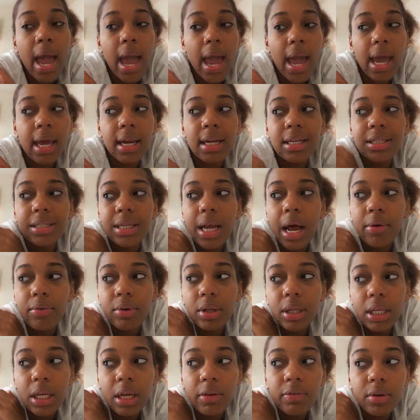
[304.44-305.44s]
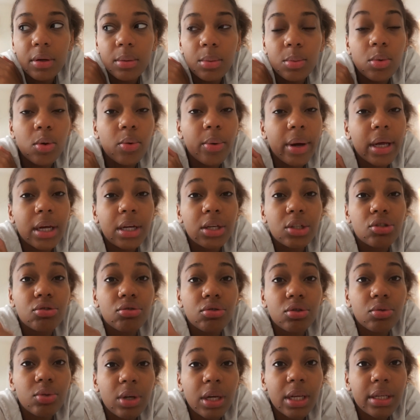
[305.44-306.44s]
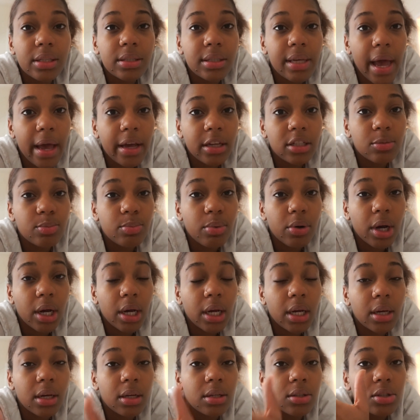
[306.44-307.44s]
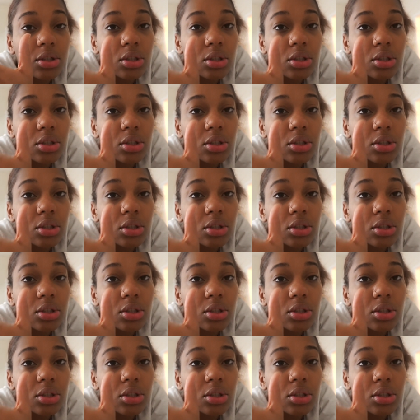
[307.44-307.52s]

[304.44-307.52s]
And it's not really giving them away because you do get a tax break.